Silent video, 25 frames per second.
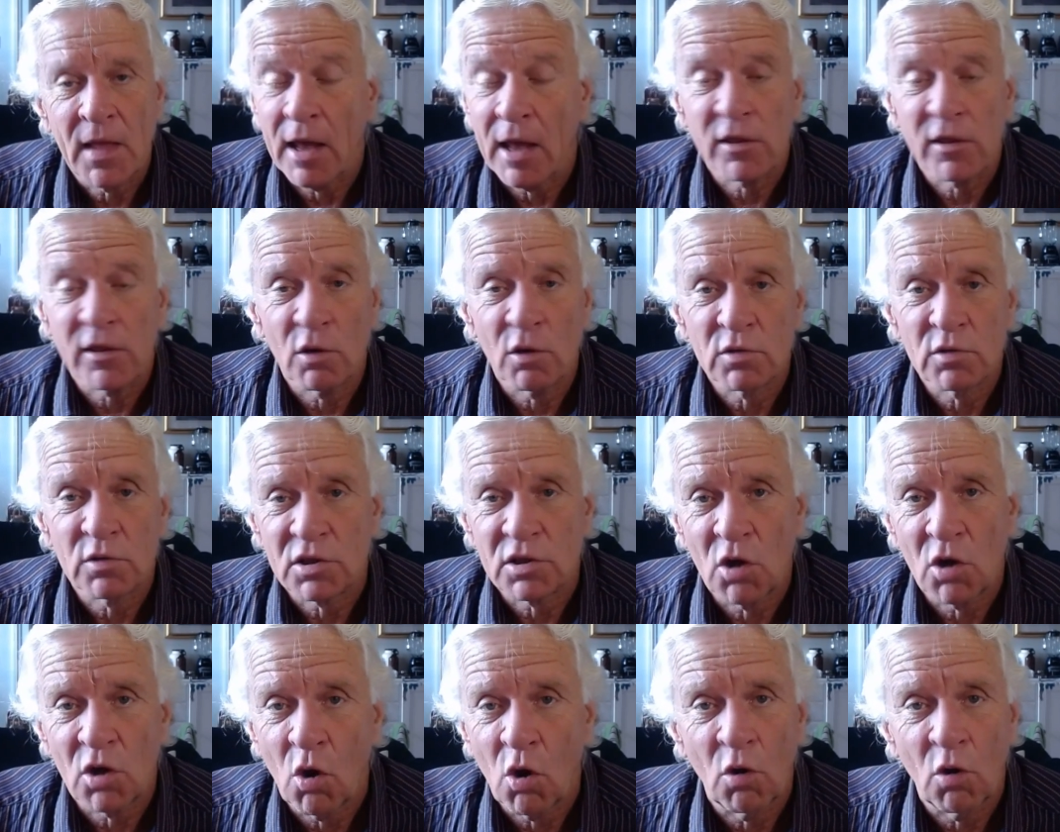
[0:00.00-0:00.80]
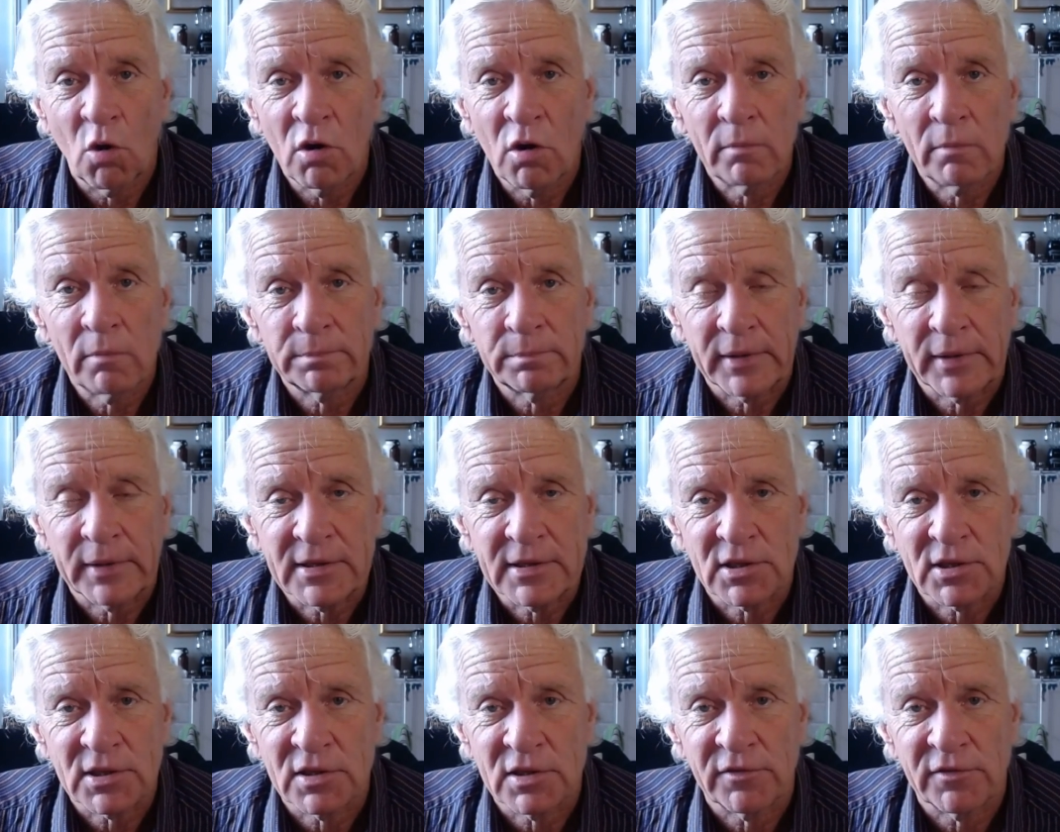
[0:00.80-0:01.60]
and there was no
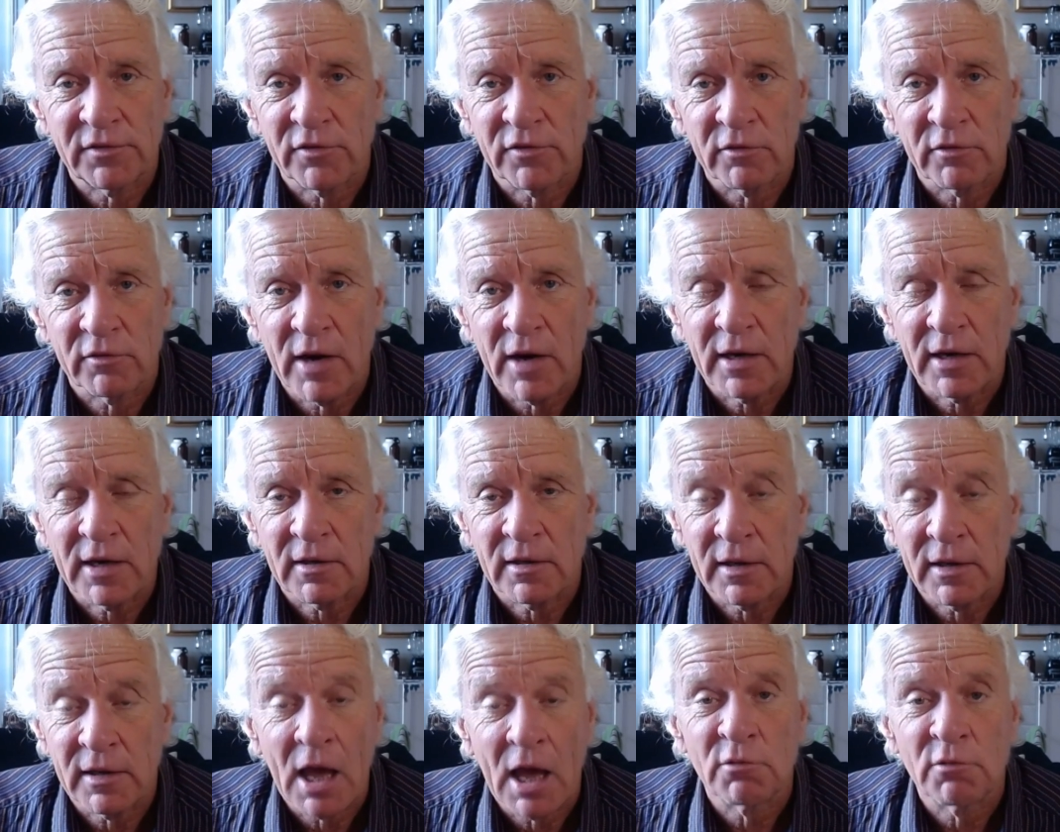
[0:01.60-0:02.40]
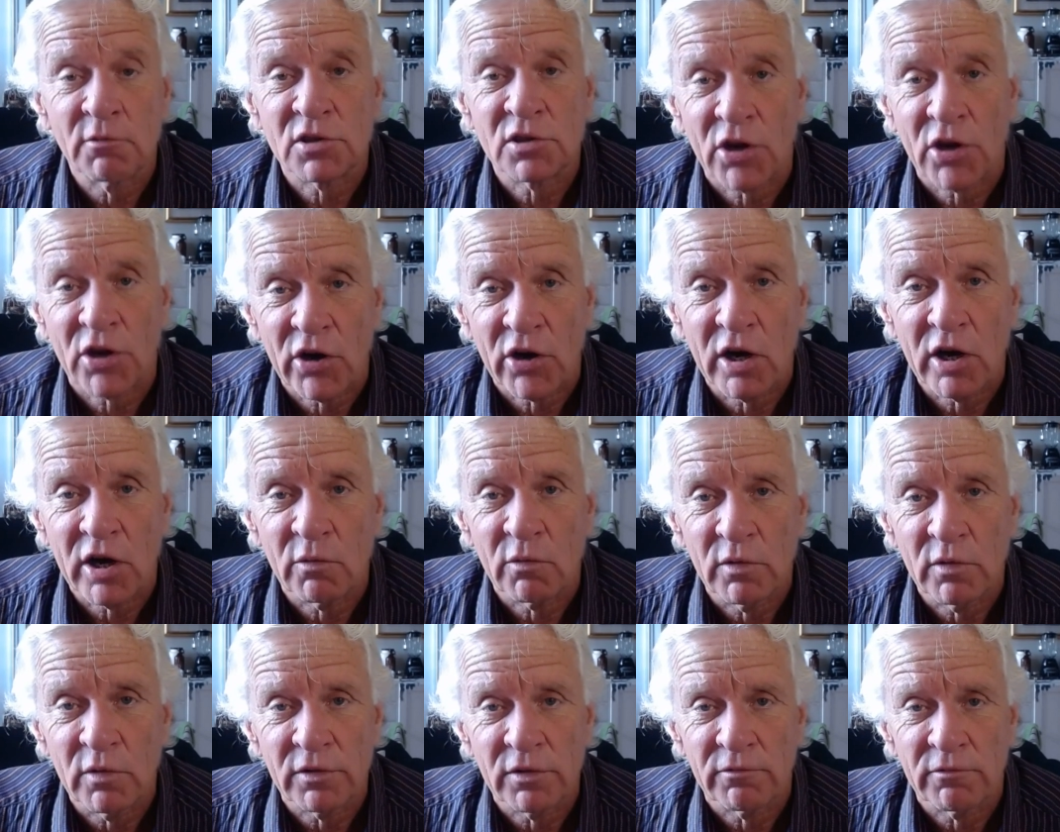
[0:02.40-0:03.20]
places for rent, and I was current
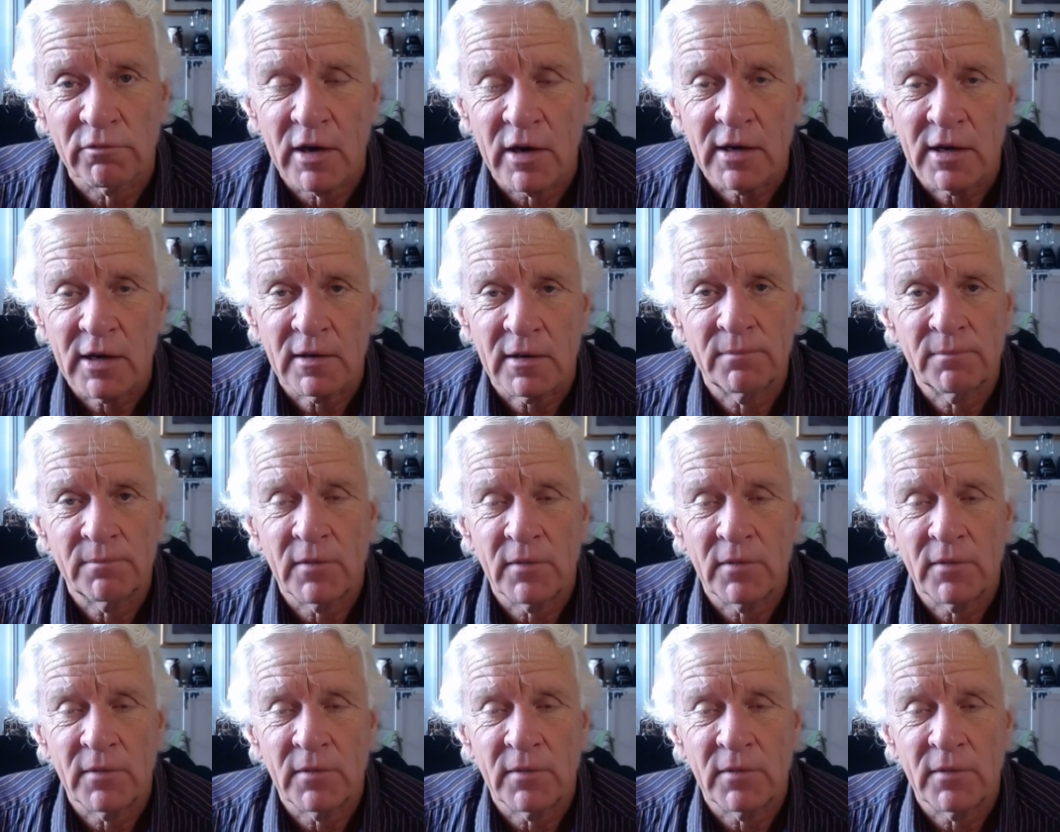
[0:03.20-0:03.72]
with rent,